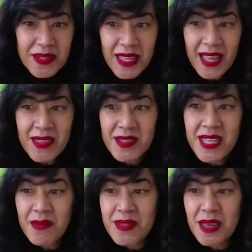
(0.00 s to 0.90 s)
And
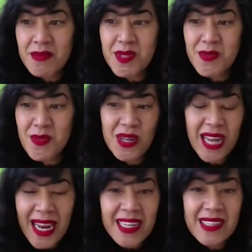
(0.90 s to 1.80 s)
sometimes the more
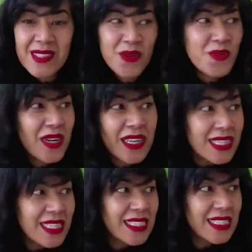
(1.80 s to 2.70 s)
radical your
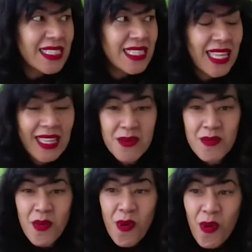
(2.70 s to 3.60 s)
work is, and the
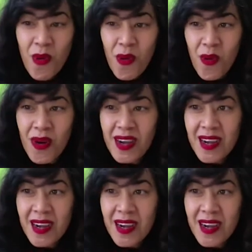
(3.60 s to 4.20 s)
more